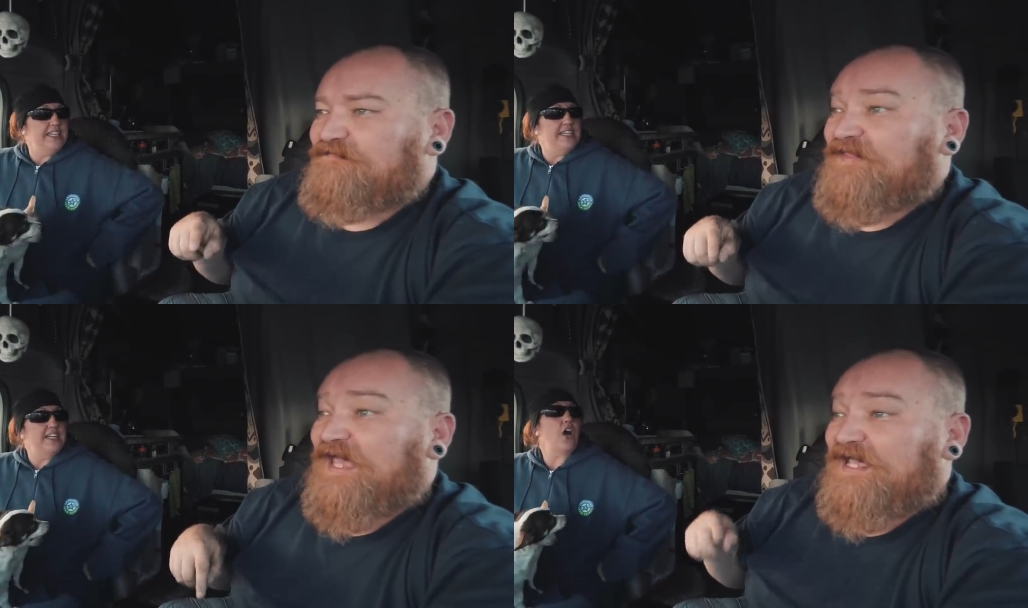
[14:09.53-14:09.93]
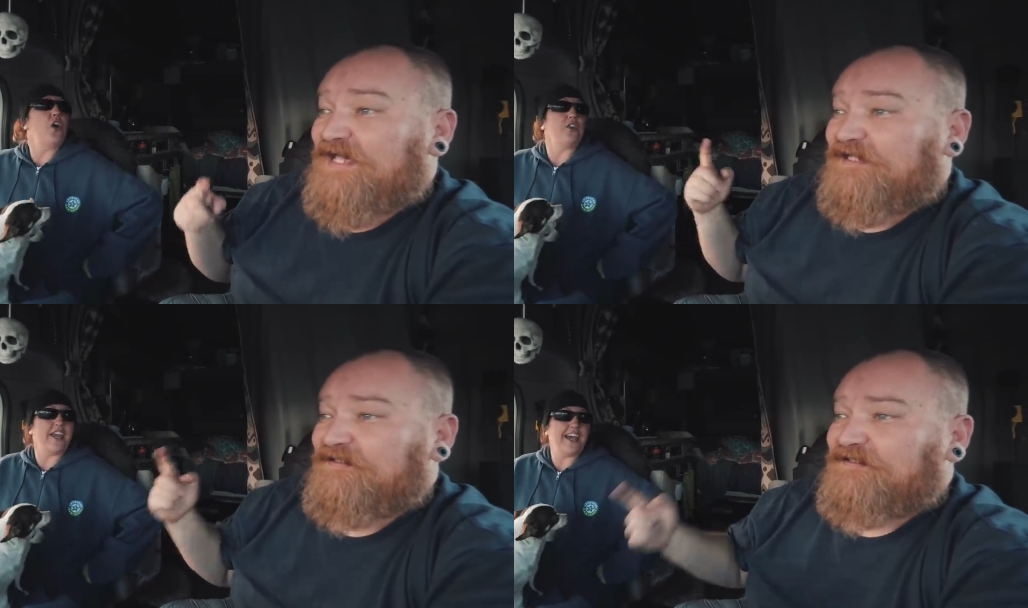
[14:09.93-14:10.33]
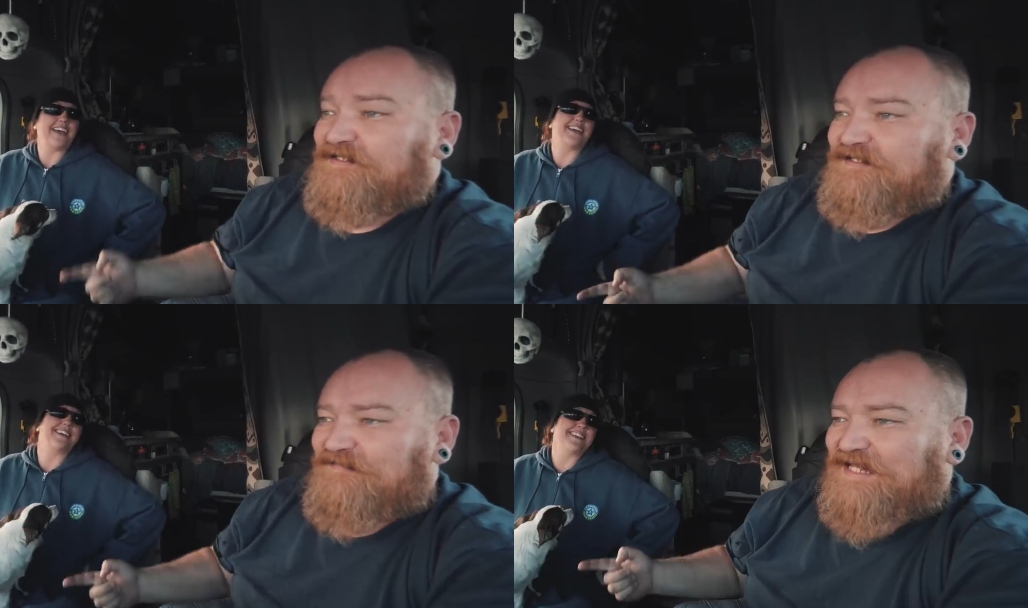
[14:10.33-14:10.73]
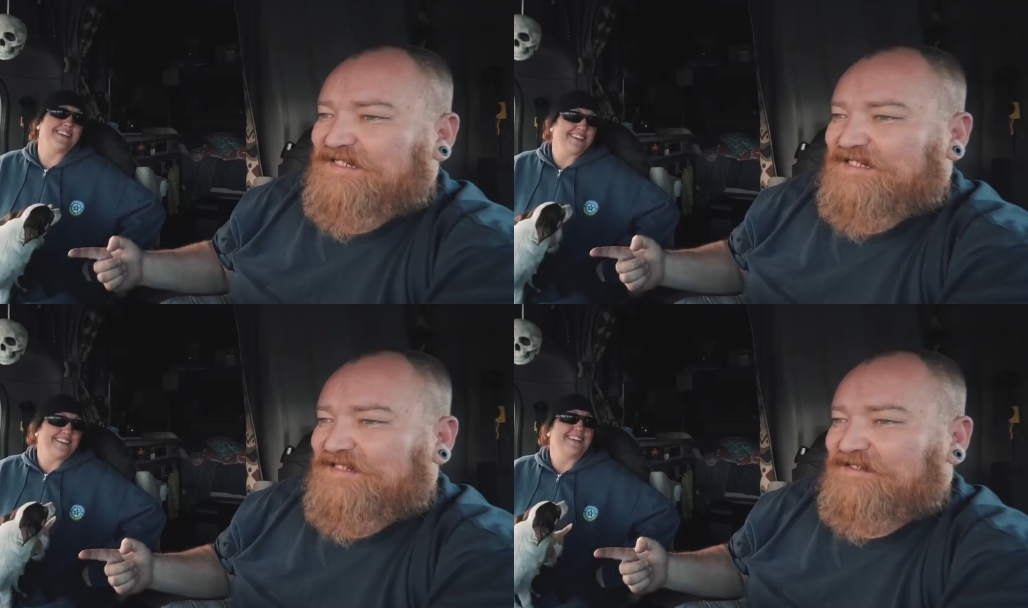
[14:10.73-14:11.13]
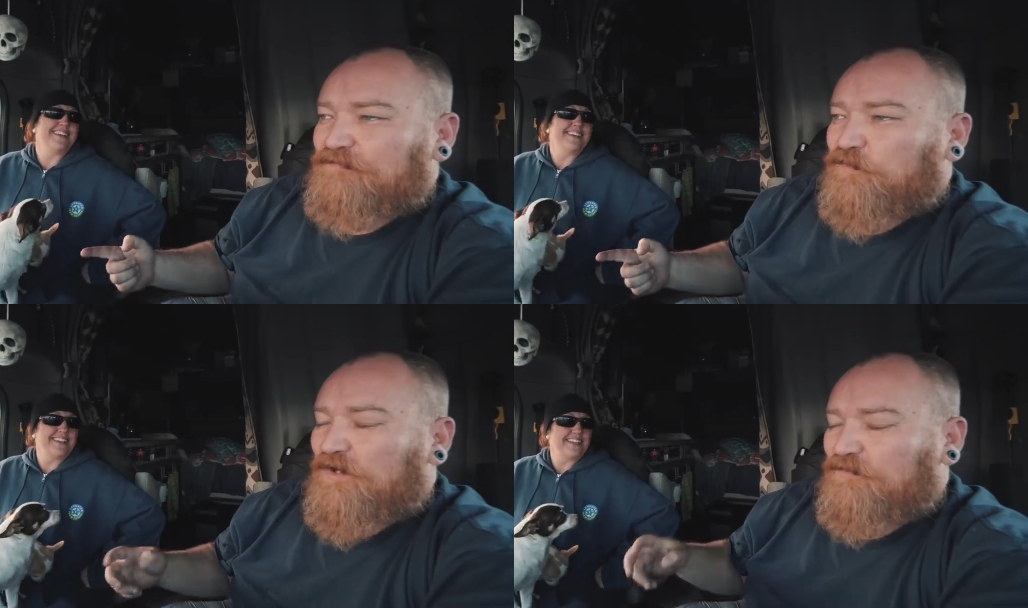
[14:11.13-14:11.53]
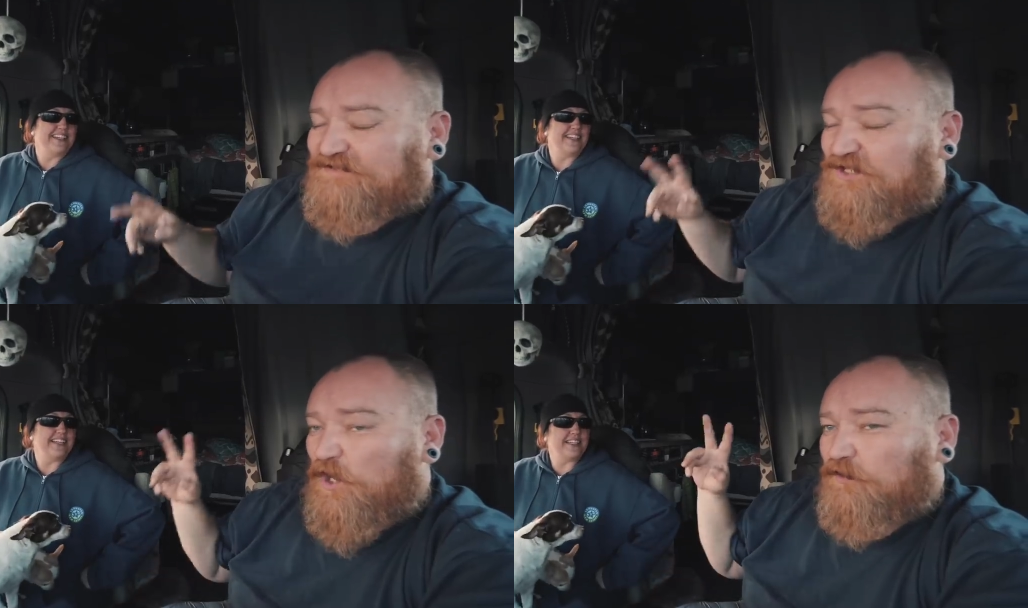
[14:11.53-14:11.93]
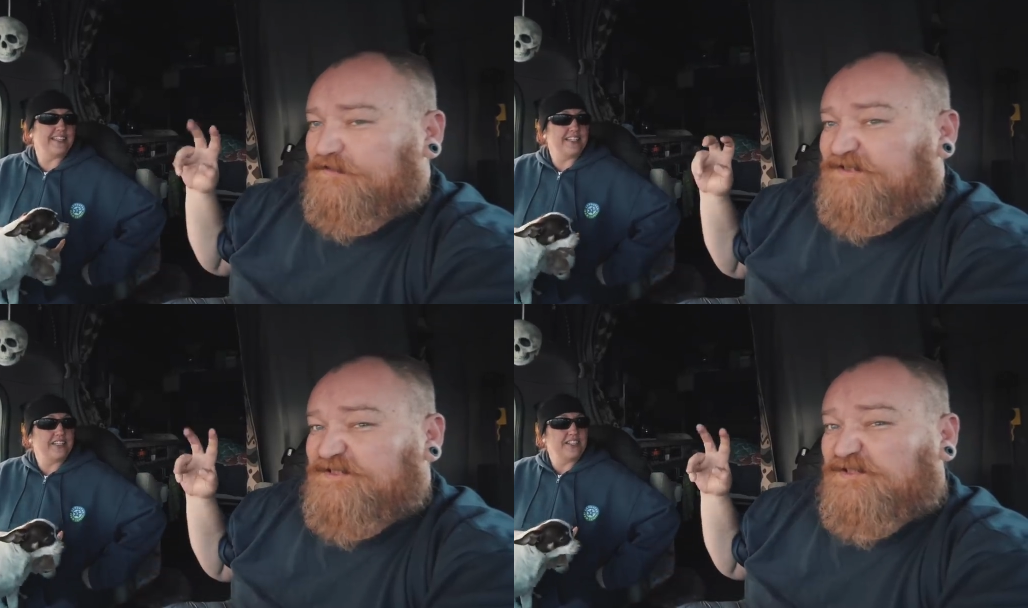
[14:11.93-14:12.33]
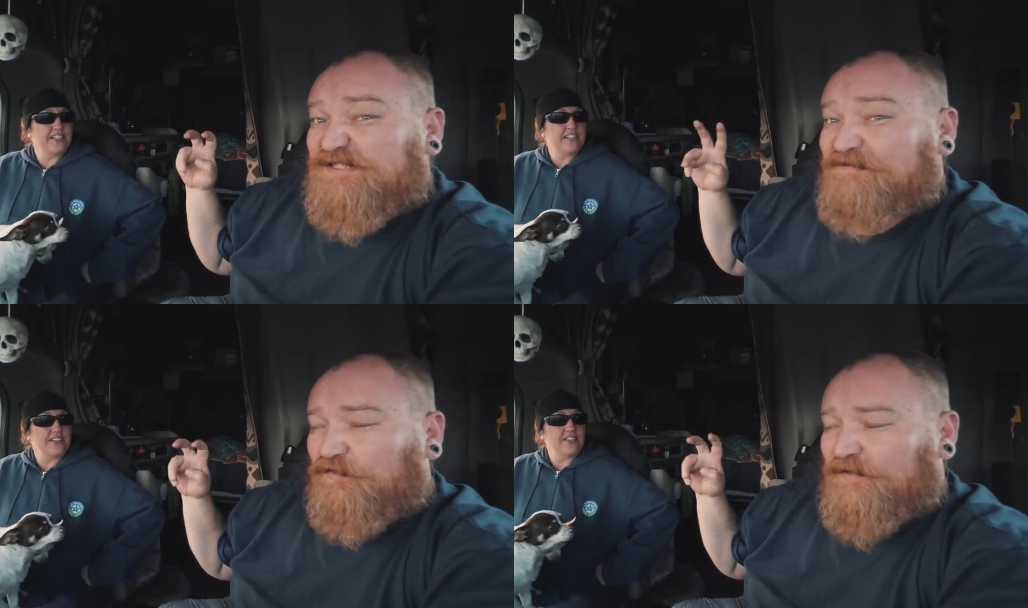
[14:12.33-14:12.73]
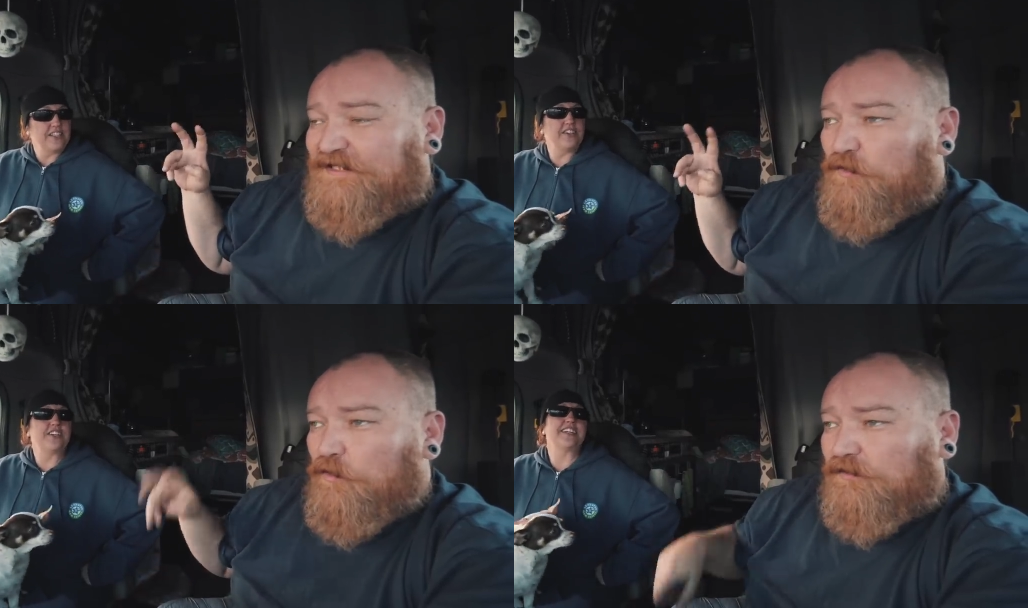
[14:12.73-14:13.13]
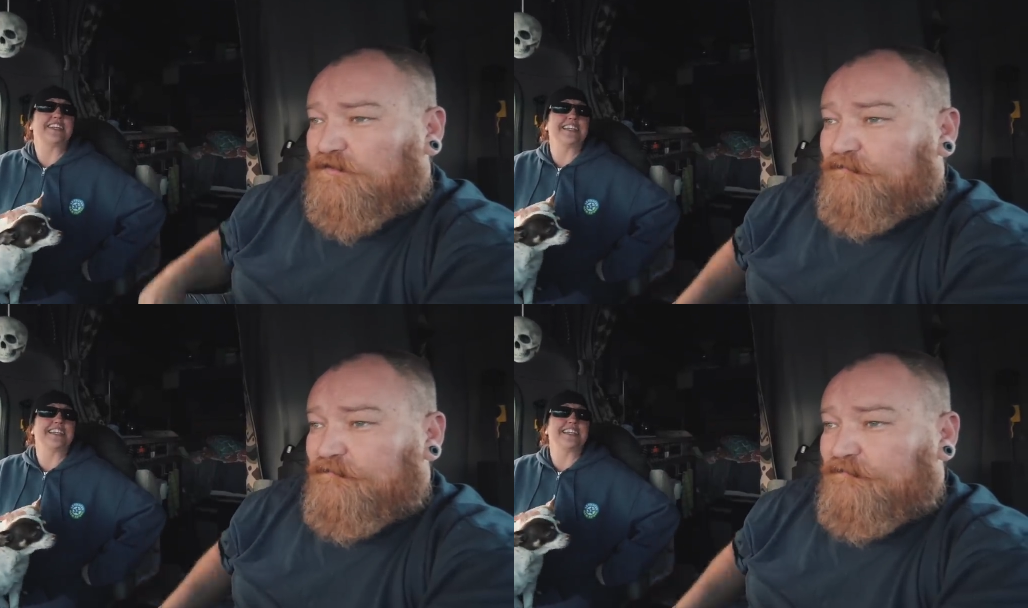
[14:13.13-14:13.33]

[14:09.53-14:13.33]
Speaker 1: Then they needed what was called a delivery order,